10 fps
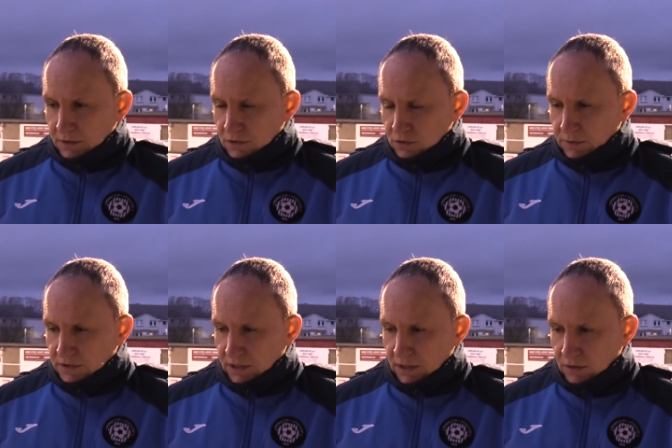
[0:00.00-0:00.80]
shall we
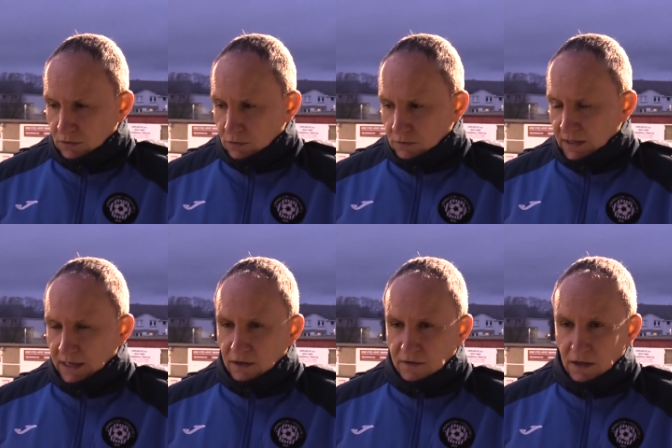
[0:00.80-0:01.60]
say,
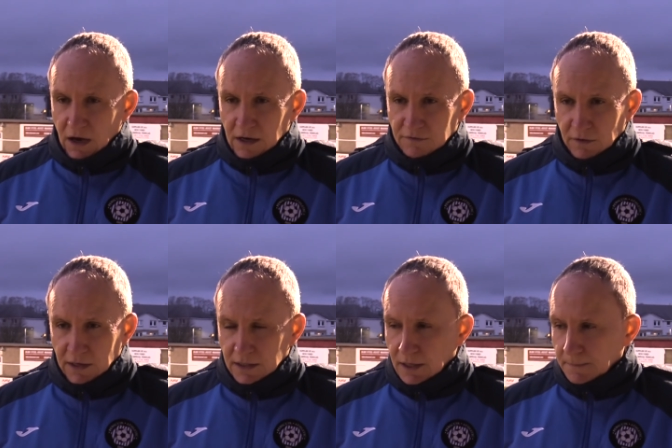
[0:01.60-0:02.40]
dagger to the heart, if you
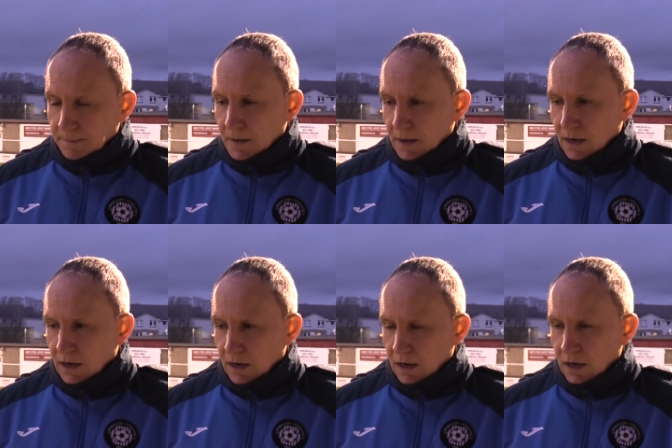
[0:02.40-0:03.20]
like,
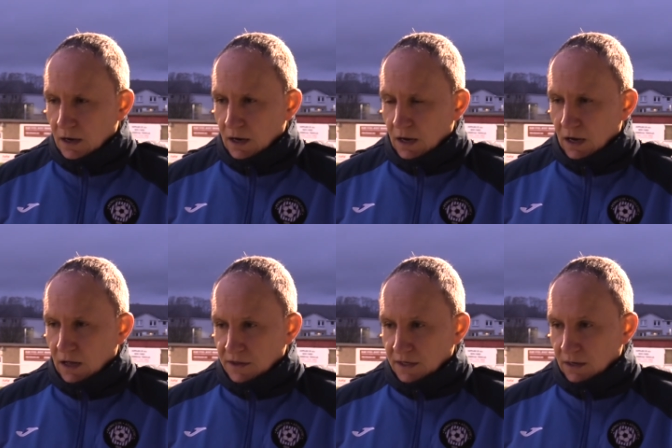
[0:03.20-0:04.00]
I
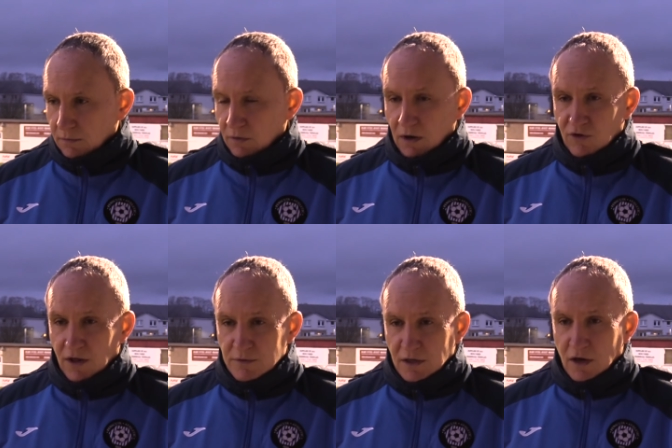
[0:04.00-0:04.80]
think I'd rather it
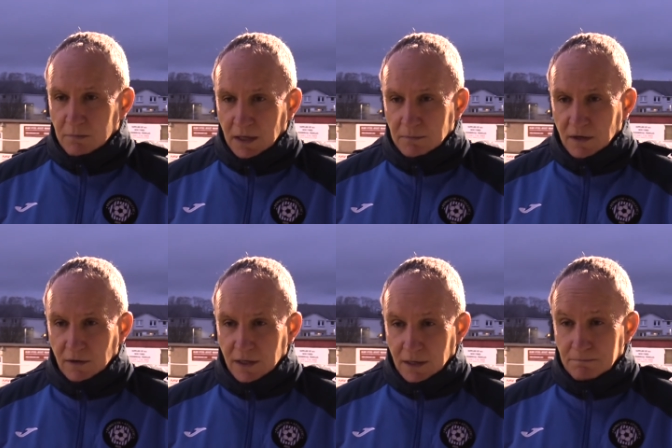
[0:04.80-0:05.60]
was a cup game than a
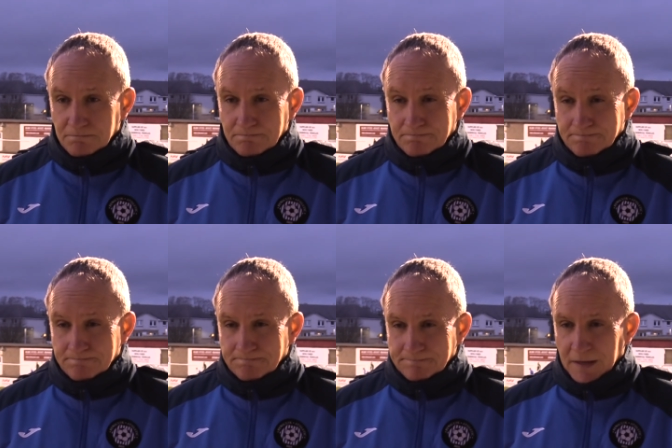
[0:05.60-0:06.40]
league game.
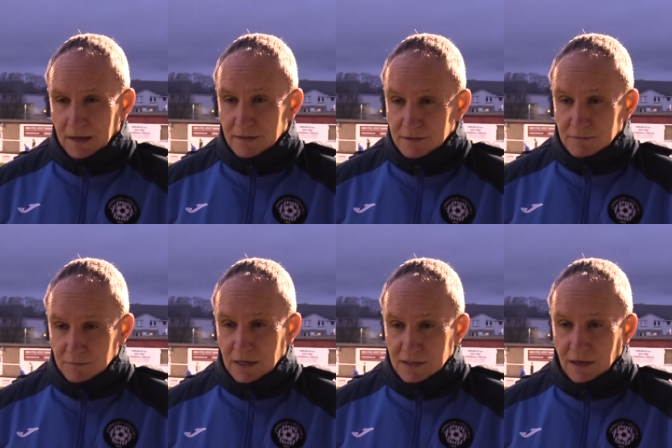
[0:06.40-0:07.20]

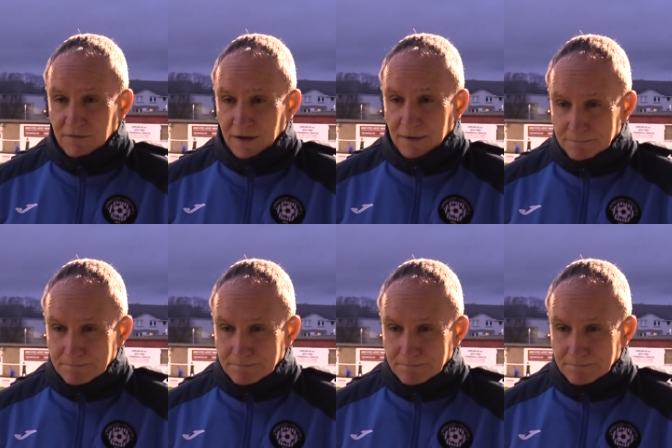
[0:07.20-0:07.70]
That's definite.